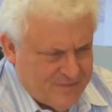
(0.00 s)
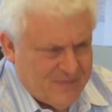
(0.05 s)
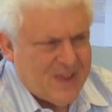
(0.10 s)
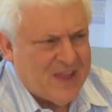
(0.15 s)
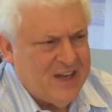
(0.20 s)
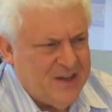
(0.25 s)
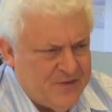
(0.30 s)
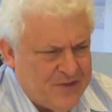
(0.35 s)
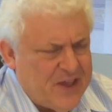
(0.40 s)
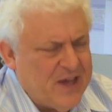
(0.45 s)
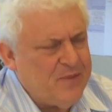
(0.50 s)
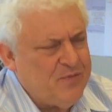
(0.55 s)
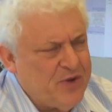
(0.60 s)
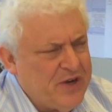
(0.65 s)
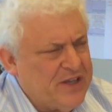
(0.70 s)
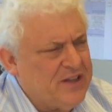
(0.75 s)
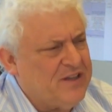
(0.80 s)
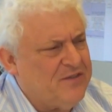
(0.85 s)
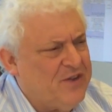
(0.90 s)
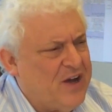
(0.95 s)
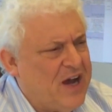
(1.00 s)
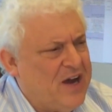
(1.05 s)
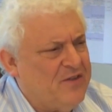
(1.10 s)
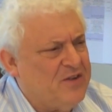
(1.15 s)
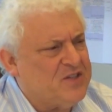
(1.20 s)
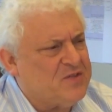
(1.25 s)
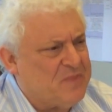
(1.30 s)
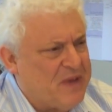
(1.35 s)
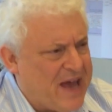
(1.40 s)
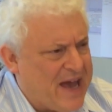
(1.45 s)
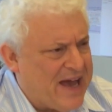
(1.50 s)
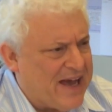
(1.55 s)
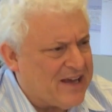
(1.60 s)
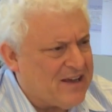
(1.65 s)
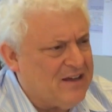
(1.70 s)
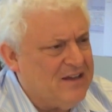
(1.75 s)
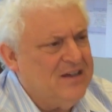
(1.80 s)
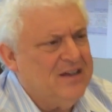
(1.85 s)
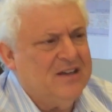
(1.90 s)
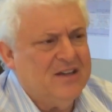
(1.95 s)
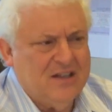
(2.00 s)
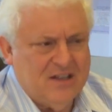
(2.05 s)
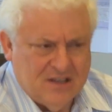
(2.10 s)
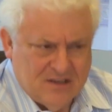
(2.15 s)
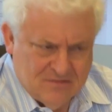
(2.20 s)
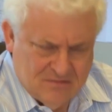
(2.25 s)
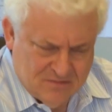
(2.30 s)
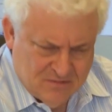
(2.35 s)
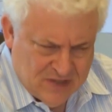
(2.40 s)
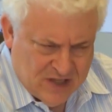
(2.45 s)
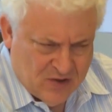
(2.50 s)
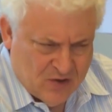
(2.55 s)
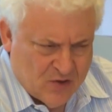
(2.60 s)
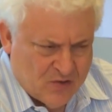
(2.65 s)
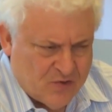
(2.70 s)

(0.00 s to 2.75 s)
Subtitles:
And if they bring the virus back, either